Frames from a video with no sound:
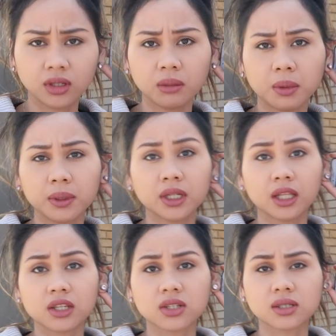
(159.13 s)
don't get me a good
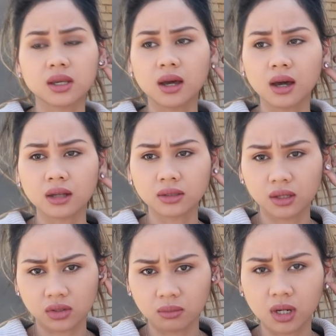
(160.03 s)
lunch sa
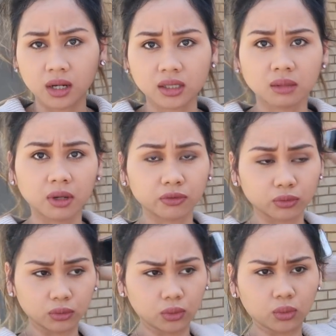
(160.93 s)
Central Market, my
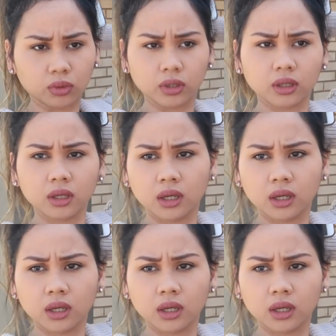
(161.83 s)
food court.